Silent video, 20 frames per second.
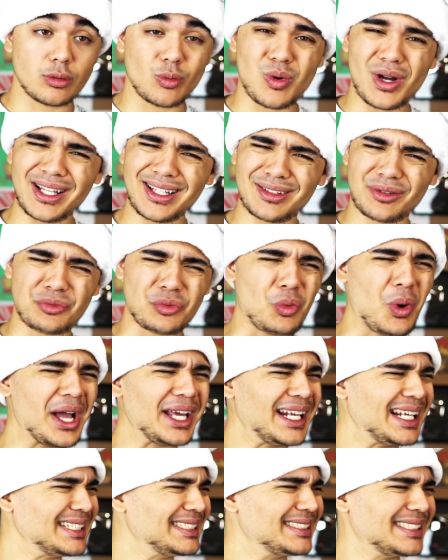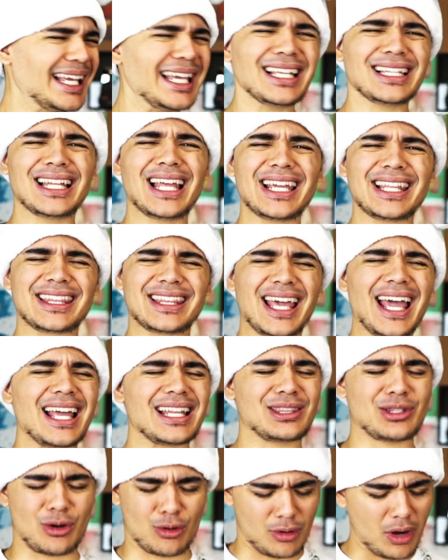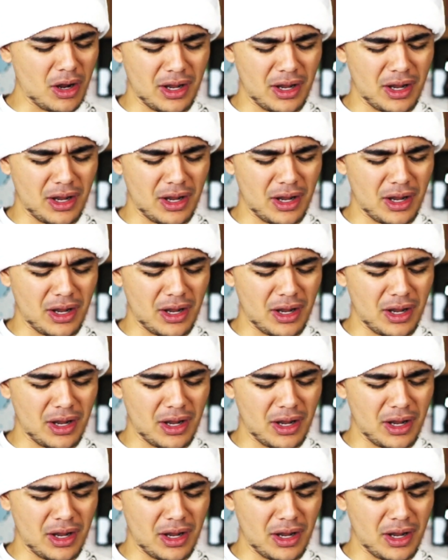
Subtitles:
What? Why'd I say it like that though?